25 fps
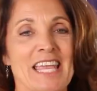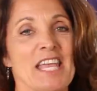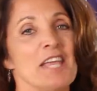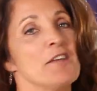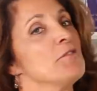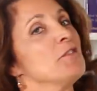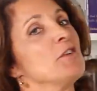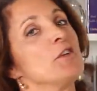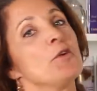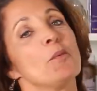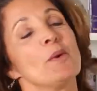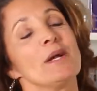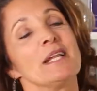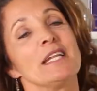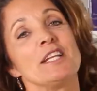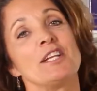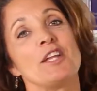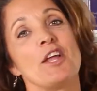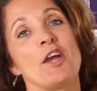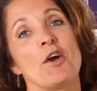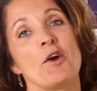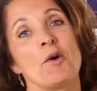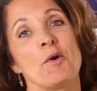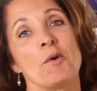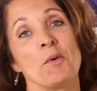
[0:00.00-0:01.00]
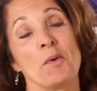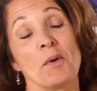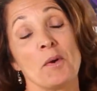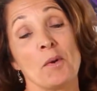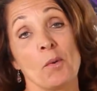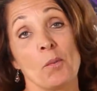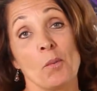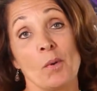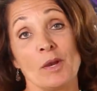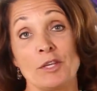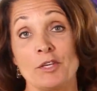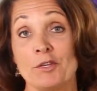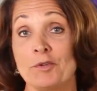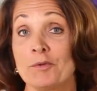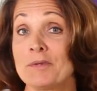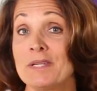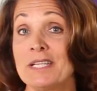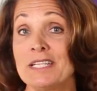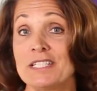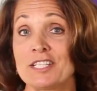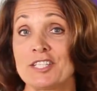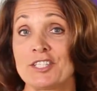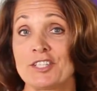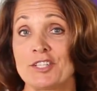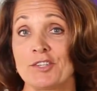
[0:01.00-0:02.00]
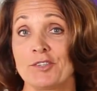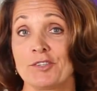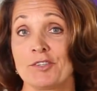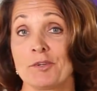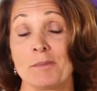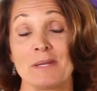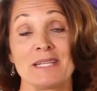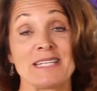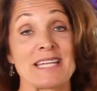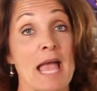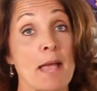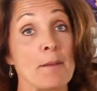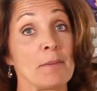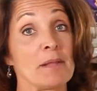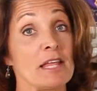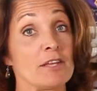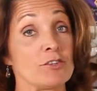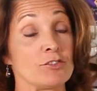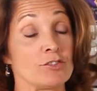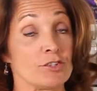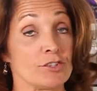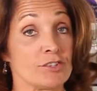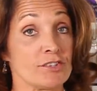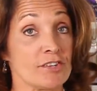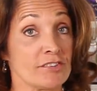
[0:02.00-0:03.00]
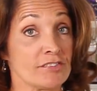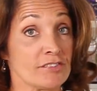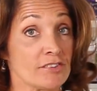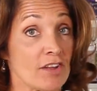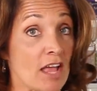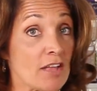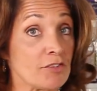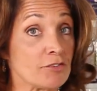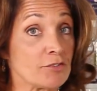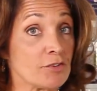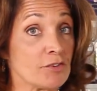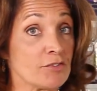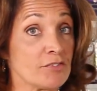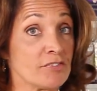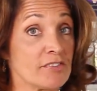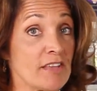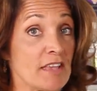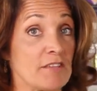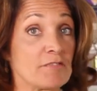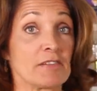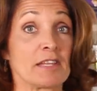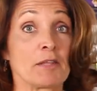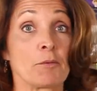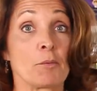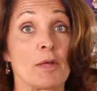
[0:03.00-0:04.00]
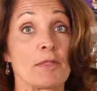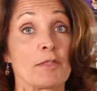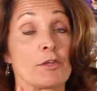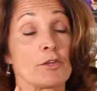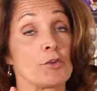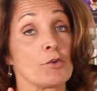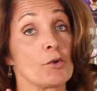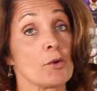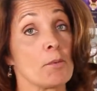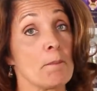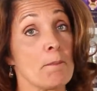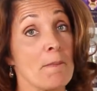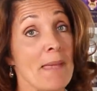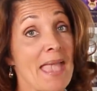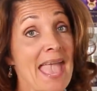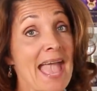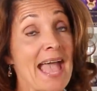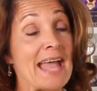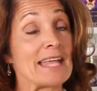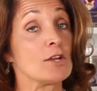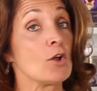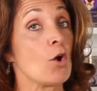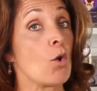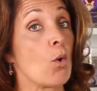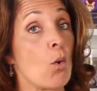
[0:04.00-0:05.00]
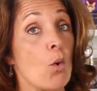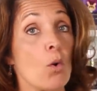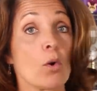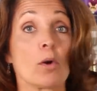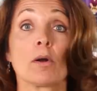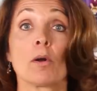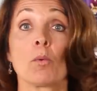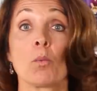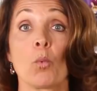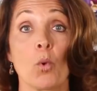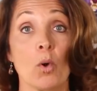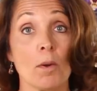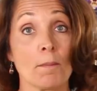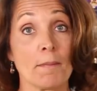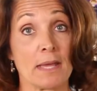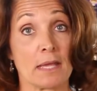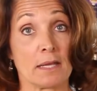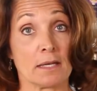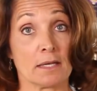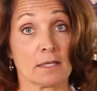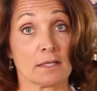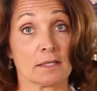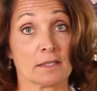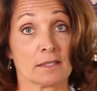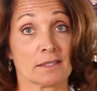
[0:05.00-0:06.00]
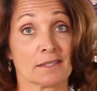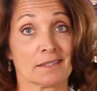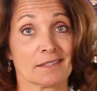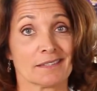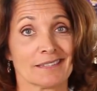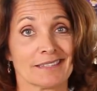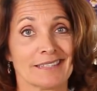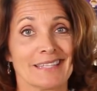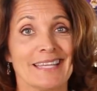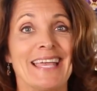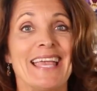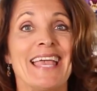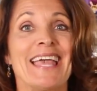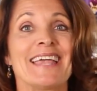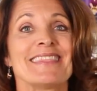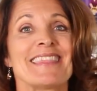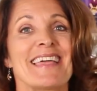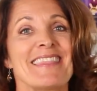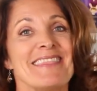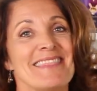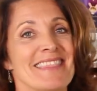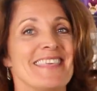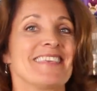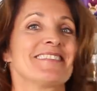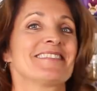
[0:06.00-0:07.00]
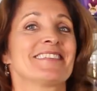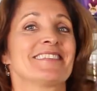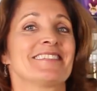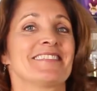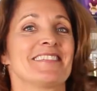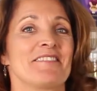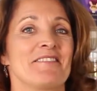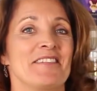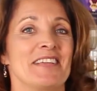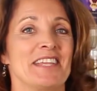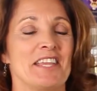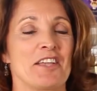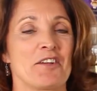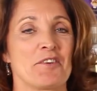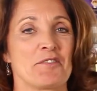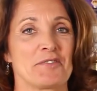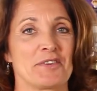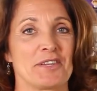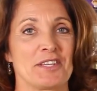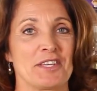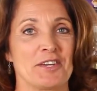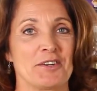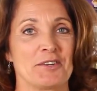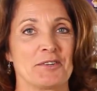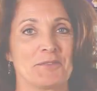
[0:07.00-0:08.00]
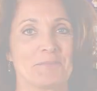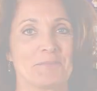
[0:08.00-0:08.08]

If you want to know what you need to do to metabolize your testosterone safely, whether you're a man or a woman, then this is the video for you.